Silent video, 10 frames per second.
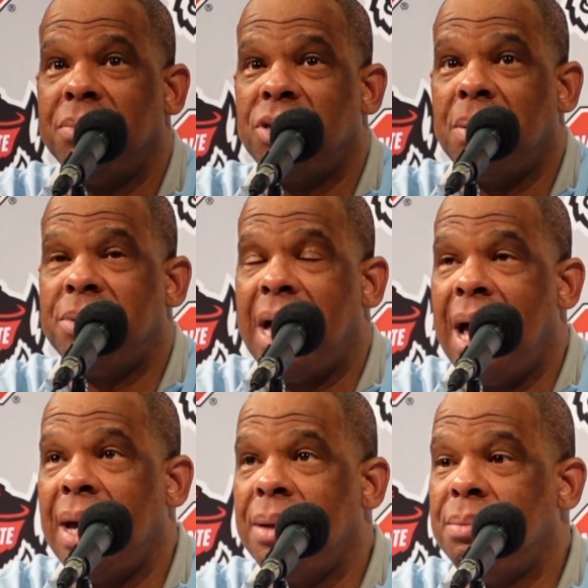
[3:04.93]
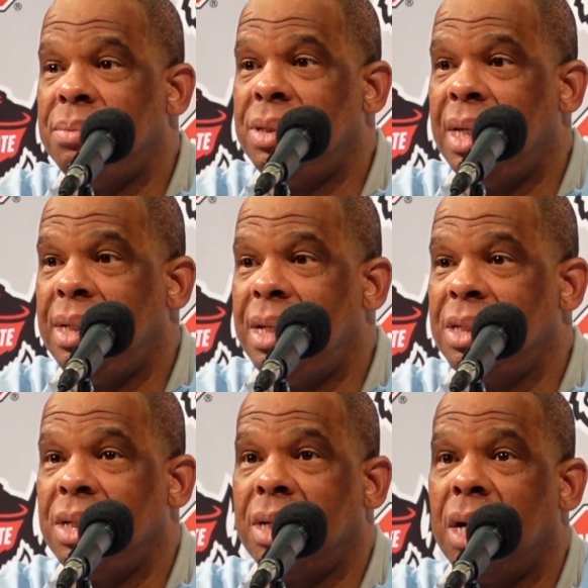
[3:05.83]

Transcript: sometimes it doesn't